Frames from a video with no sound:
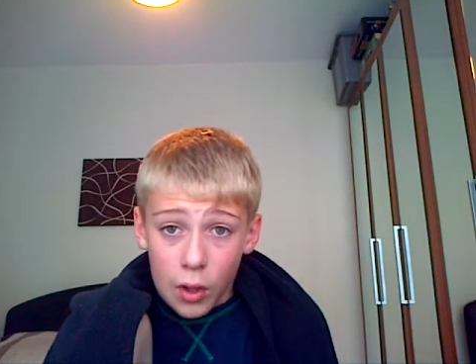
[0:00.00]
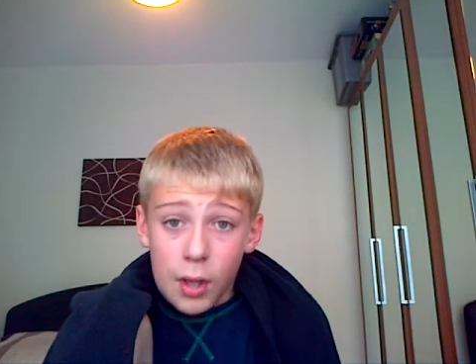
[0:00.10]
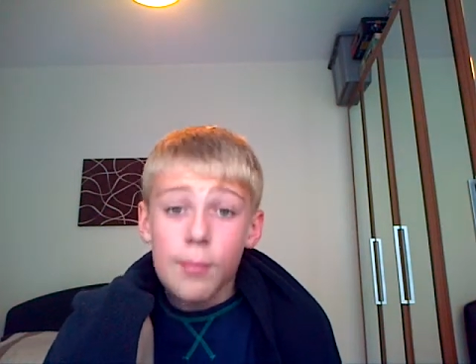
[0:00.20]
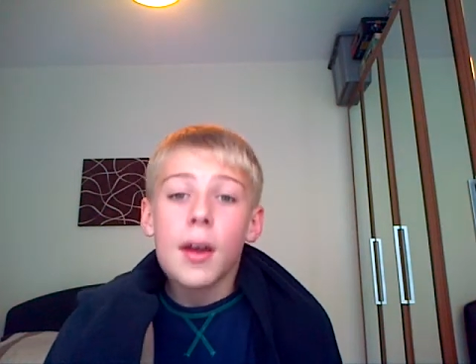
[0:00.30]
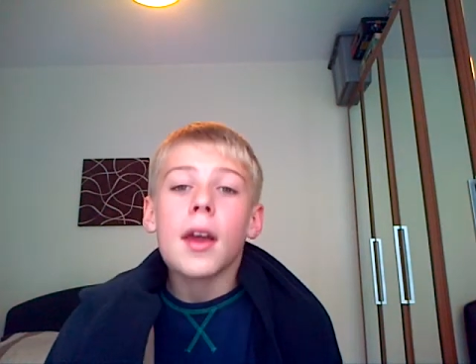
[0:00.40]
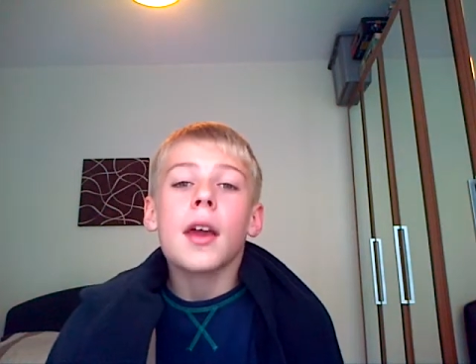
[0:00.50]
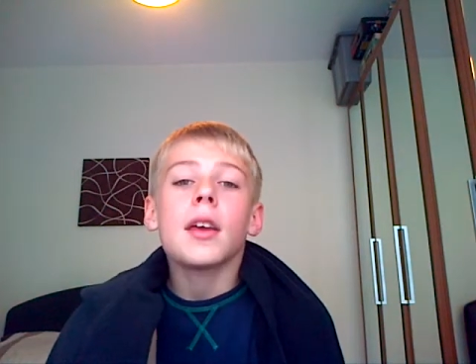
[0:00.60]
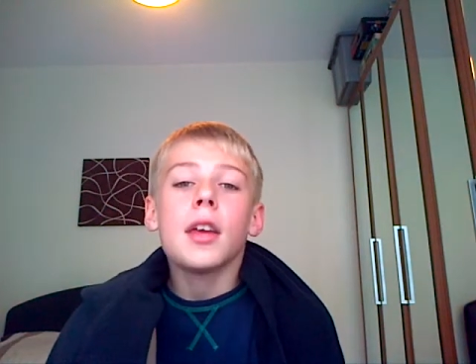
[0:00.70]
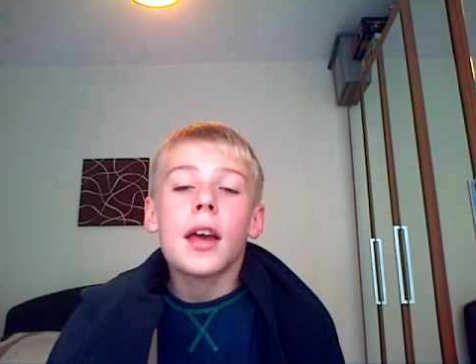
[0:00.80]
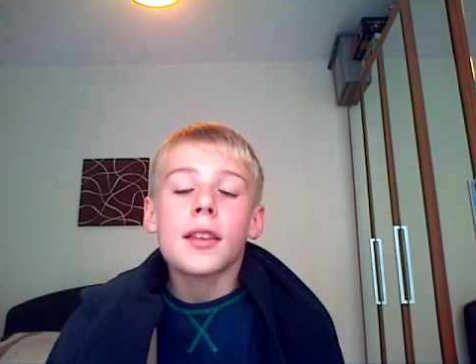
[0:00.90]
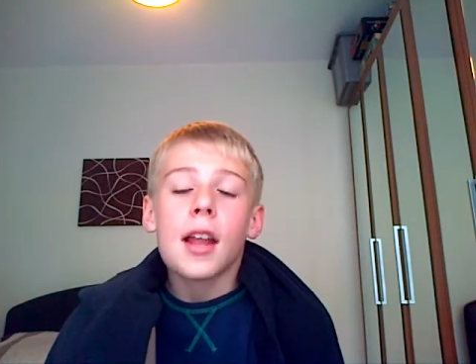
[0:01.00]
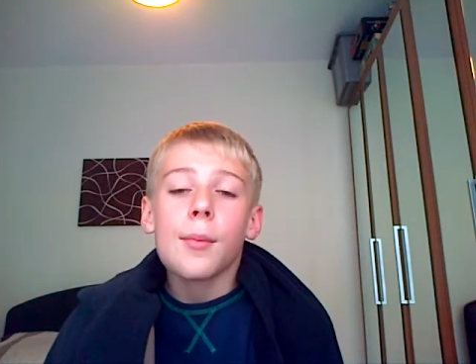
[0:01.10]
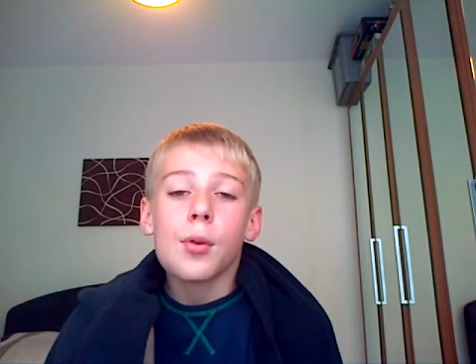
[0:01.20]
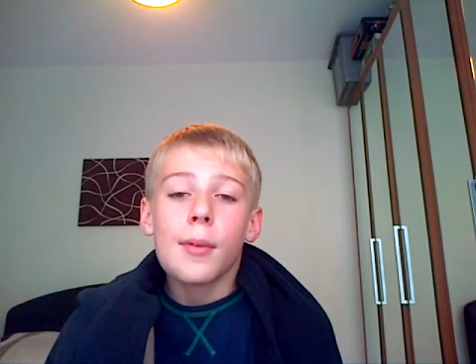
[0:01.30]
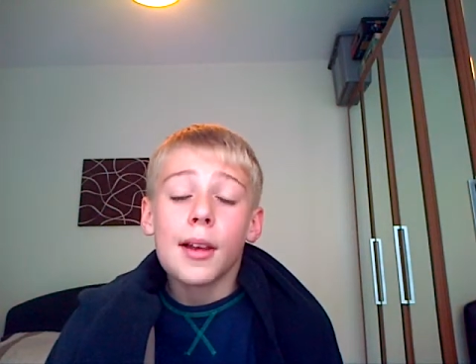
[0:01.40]
he might he has an
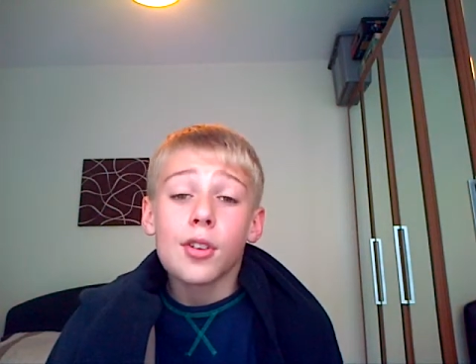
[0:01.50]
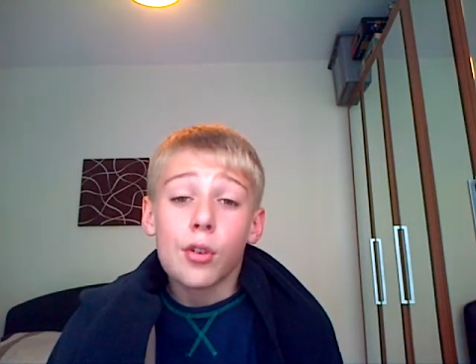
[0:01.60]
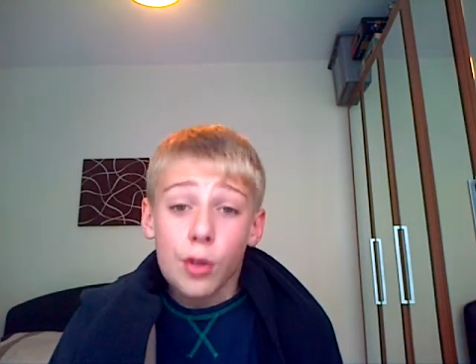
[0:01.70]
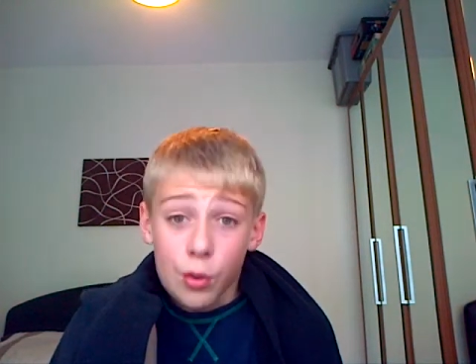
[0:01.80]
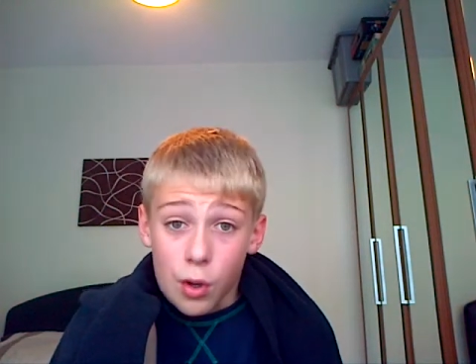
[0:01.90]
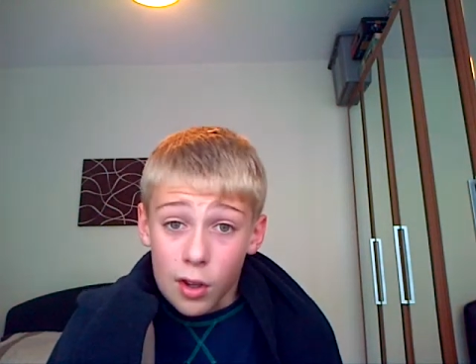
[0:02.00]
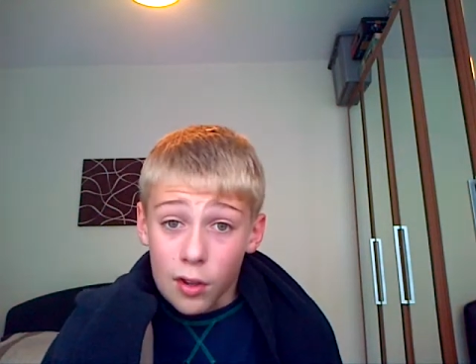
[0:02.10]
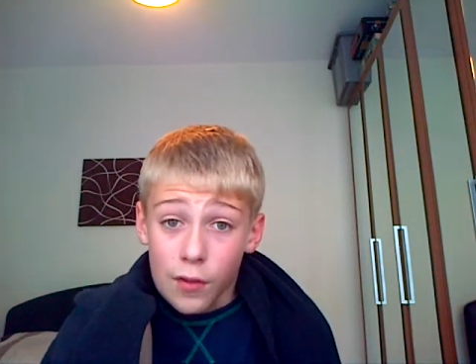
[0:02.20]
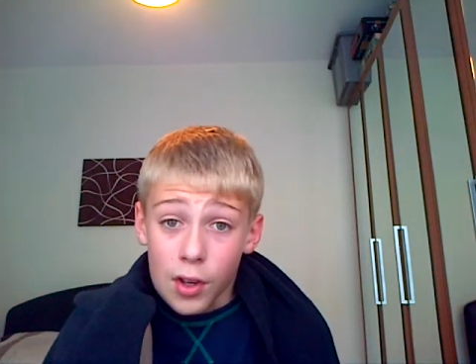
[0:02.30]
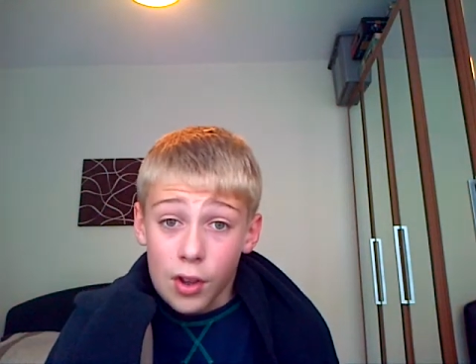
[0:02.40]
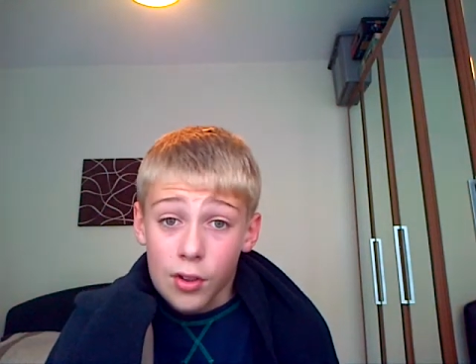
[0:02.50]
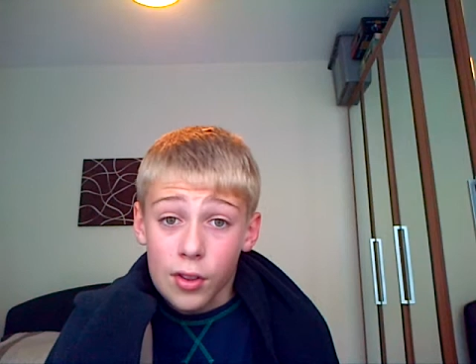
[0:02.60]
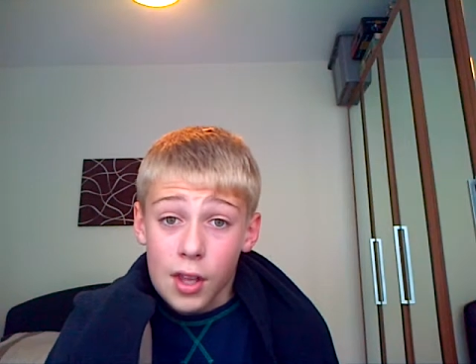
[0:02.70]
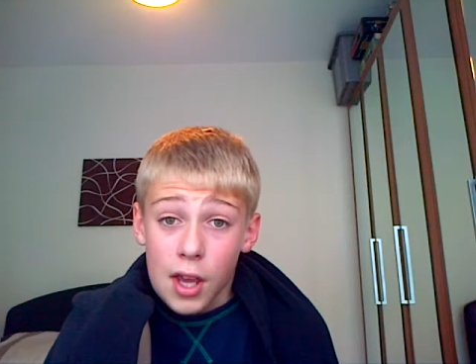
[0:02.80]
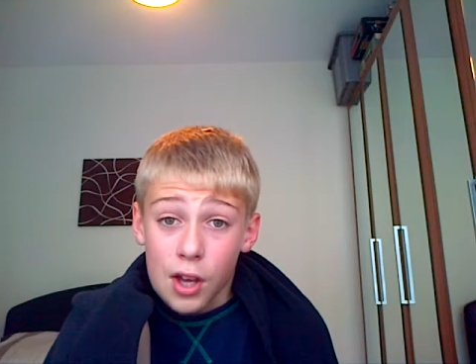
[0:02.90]
Apple Mac, so we do all his videos on
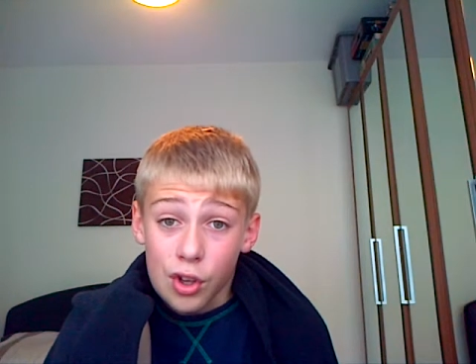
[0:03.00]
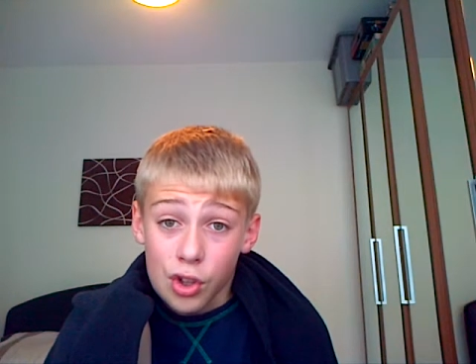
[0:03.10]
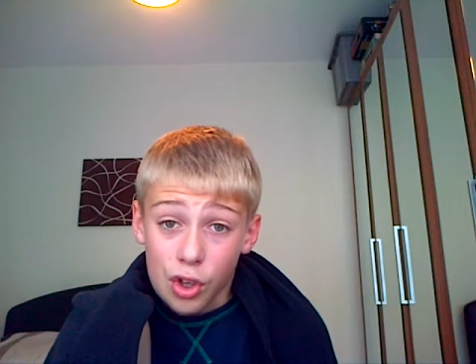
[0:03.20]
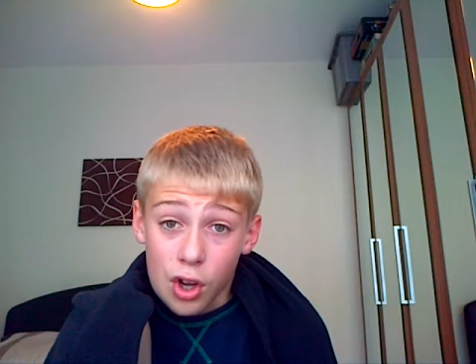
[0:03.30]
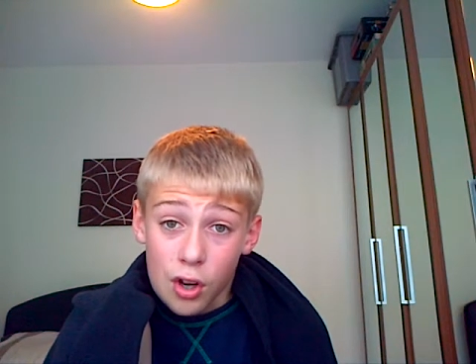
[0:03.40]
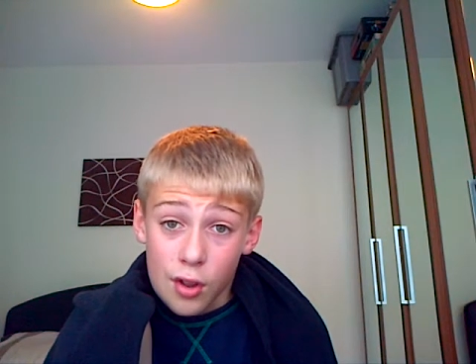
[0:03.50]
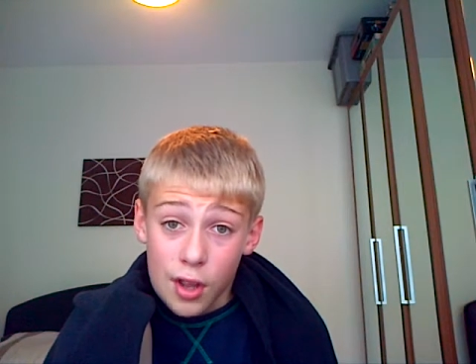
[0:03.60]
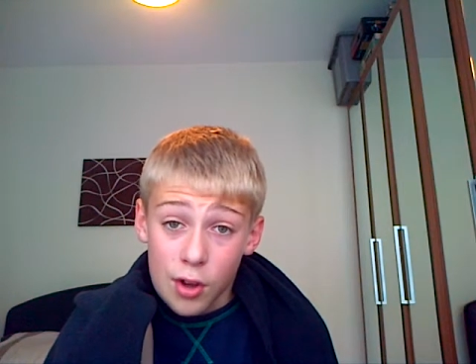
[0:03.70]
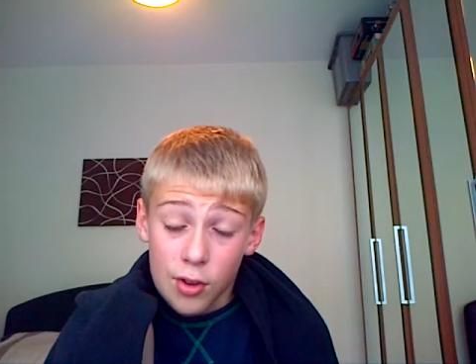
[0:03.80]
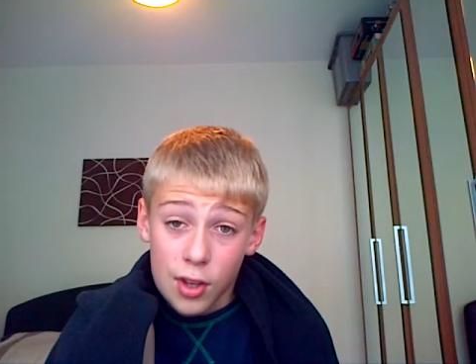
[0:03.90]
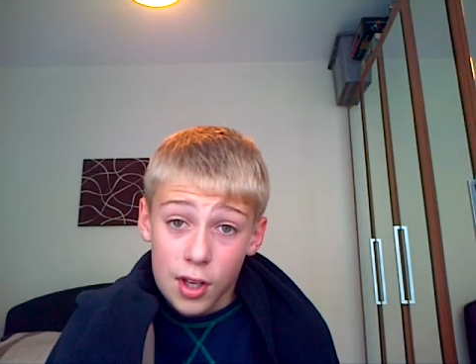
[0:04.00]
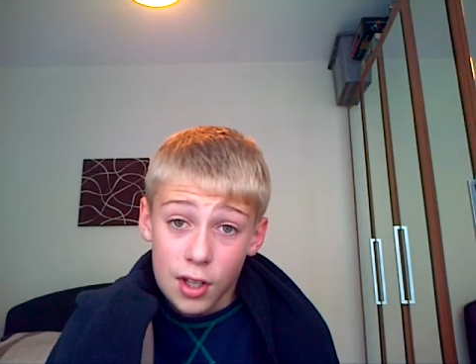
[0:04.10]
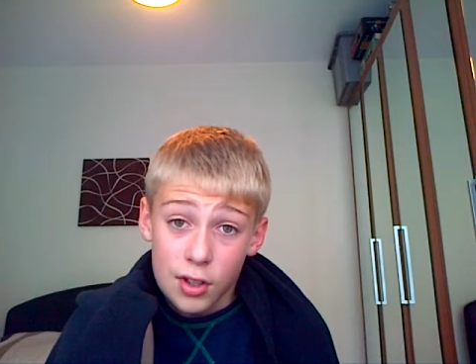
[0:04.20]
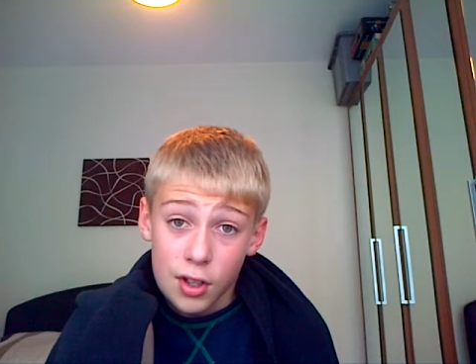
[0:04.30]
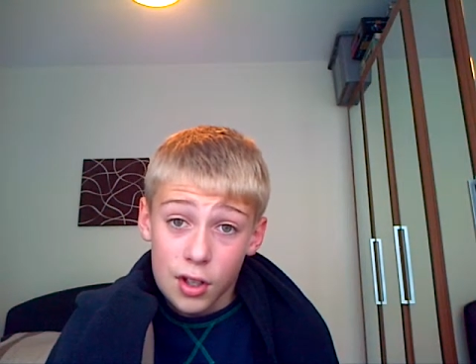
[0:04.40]
there. I go to Connor's house, and
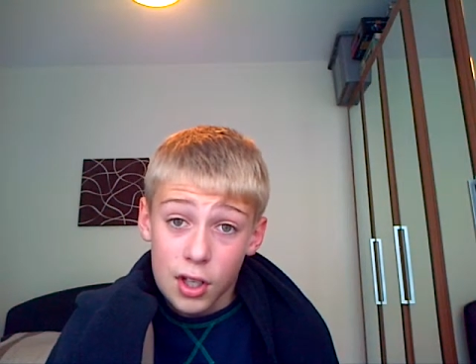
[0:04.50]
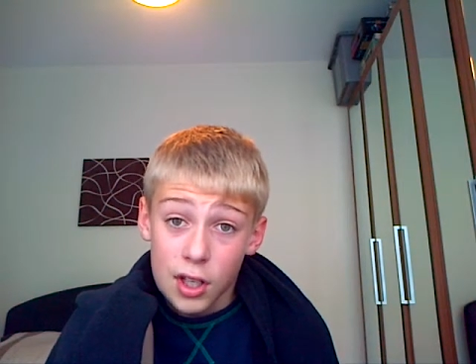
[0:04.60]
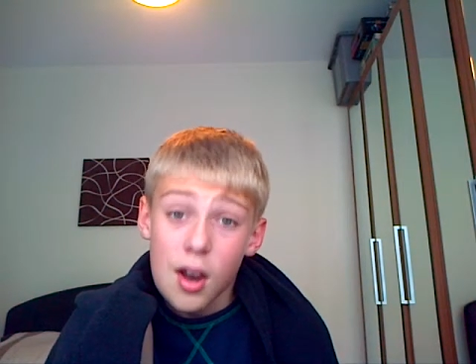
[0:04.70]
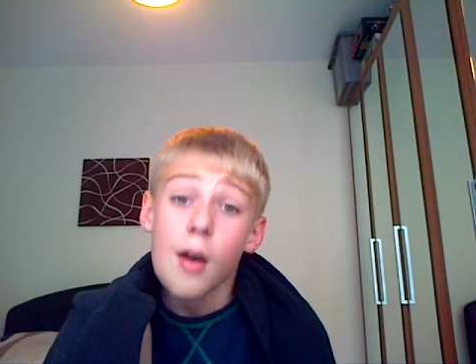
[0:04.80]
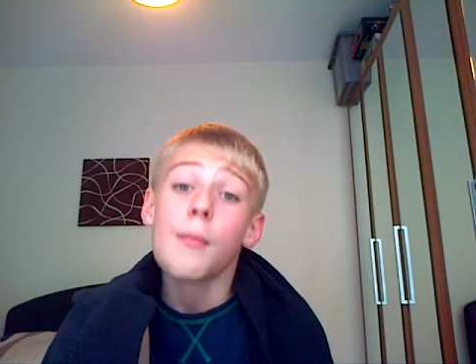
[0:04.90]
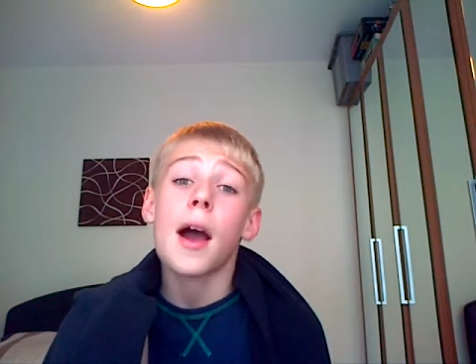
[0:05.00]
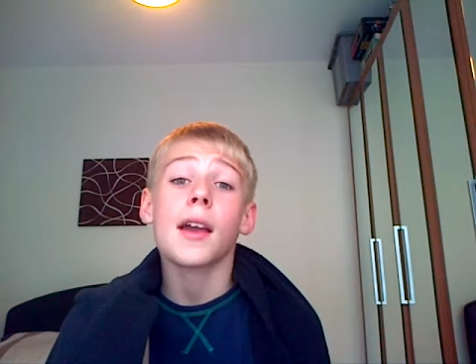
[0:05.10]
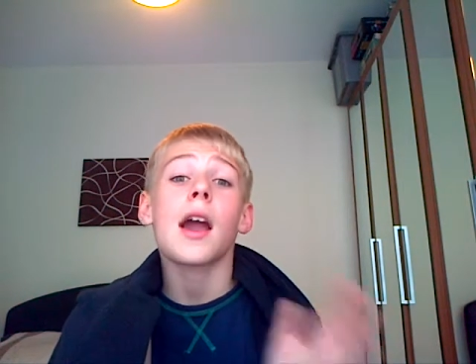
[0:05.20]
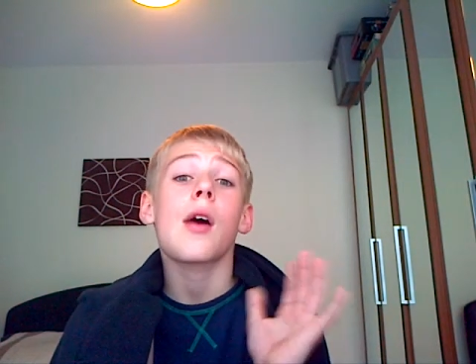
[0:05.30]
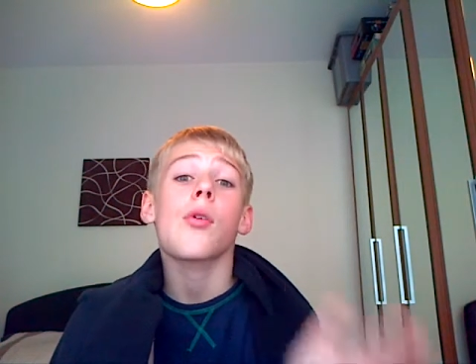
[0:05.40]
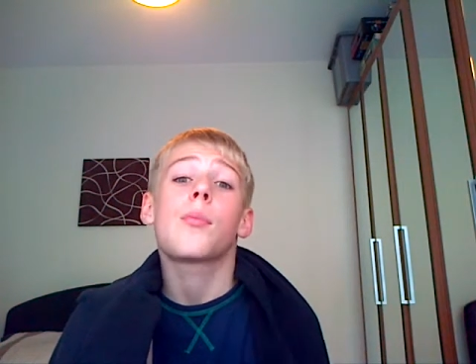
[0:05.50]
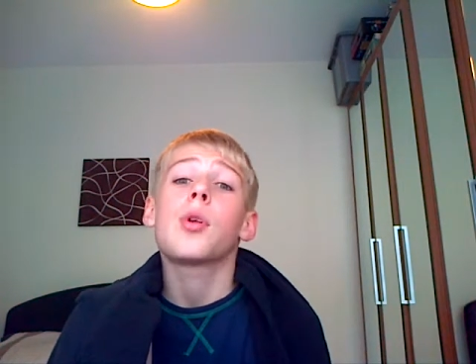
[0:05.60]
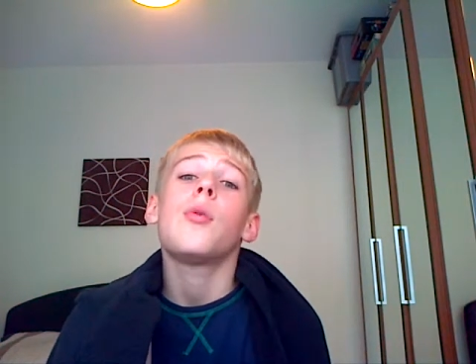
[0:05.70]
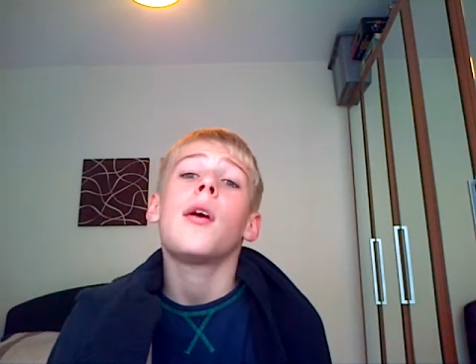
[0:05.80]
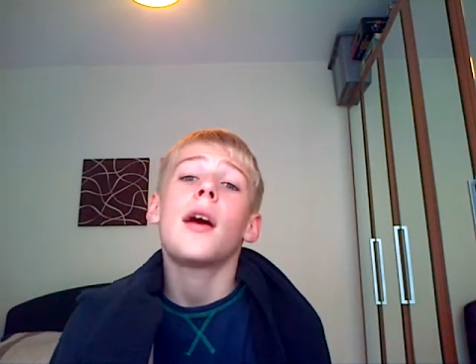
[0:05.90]
he's gonna he got a mic out of the blue.